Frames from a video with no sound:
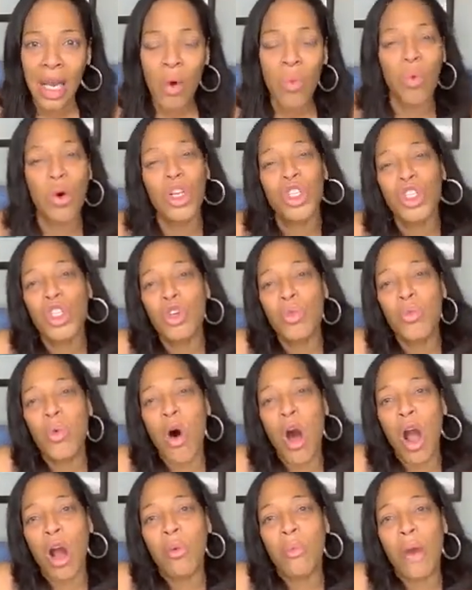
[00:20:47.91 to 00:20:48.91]
What you
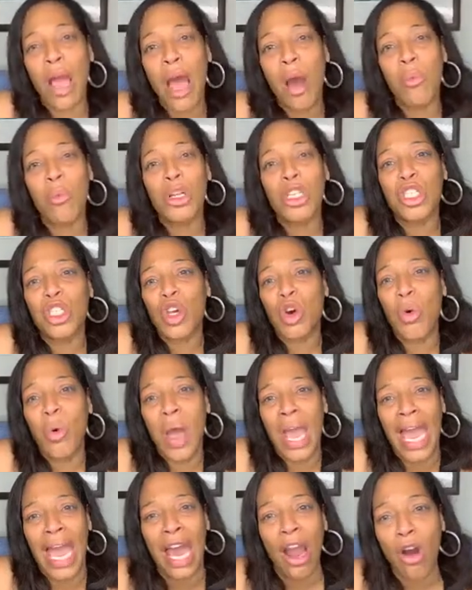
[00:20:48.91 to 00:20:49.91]
walk around with your
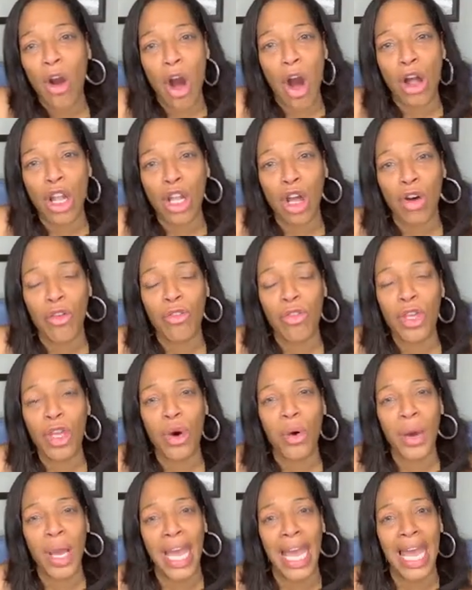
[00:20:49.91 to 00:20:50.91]
hair all over
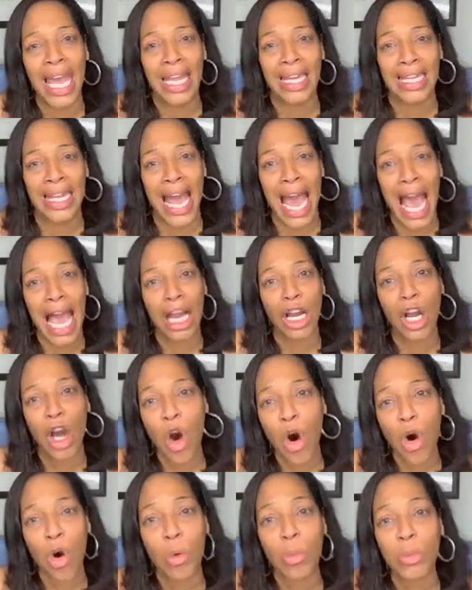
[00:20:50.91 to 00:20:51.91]
your head, not
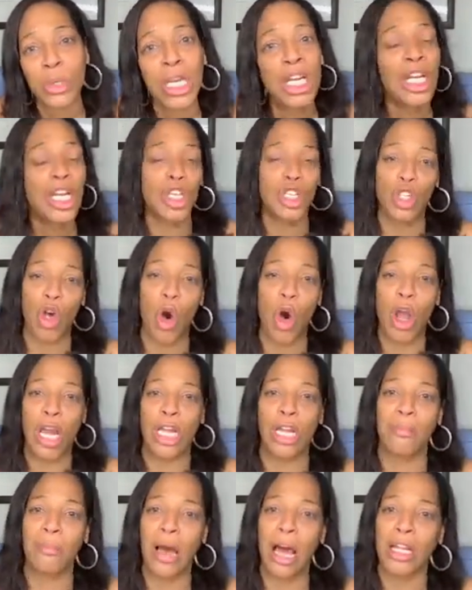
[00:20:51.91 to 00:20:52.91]
combed,
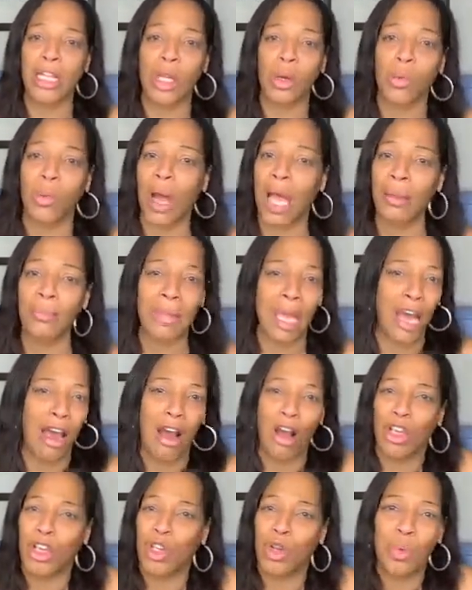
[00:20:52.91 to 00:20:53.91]
talking about the white man?
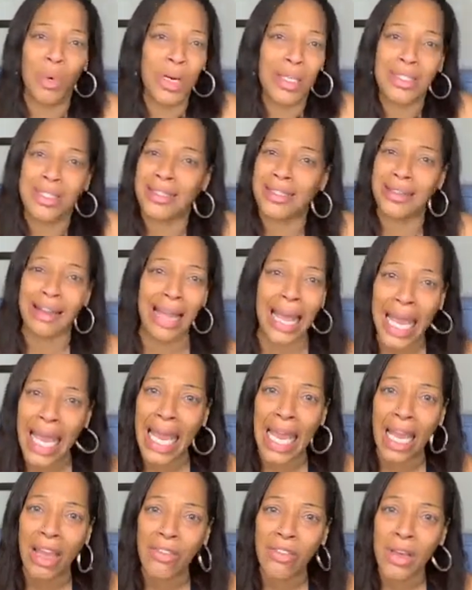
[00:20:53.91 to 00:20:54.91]
Are you a
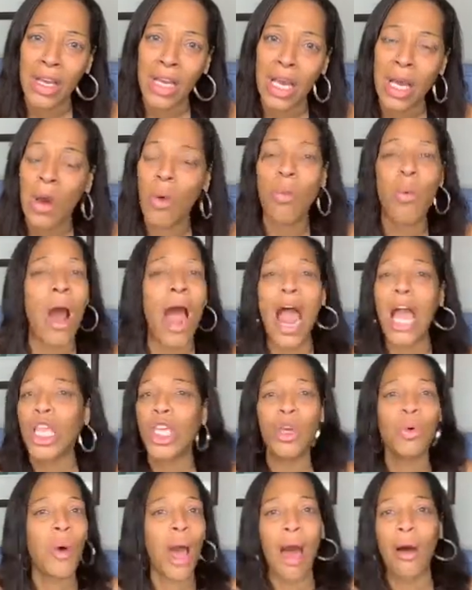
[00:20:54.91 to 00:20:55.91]
slave? Why are
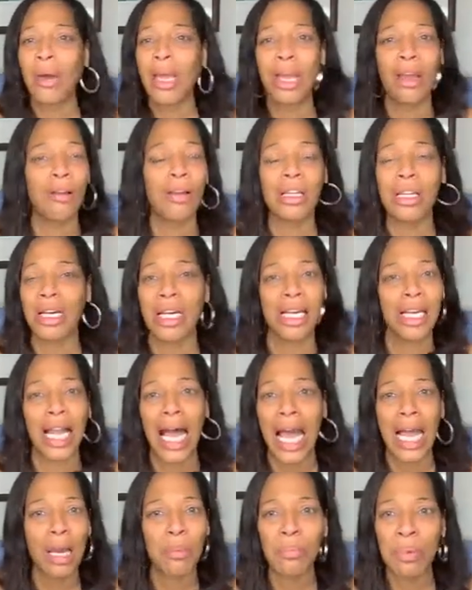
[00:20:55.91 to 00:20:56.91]
you out here looking
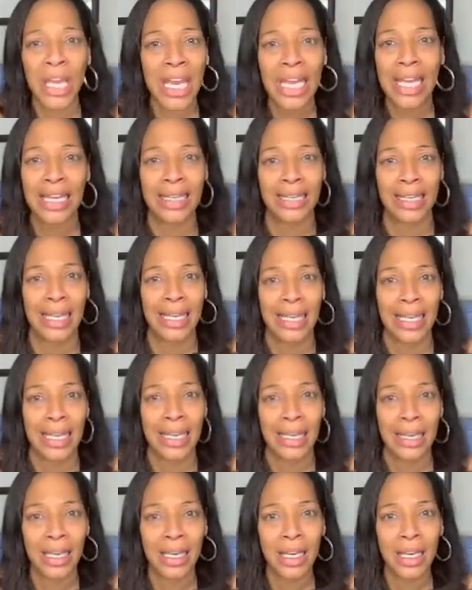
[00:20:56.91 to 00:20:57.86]
like a pickaninny?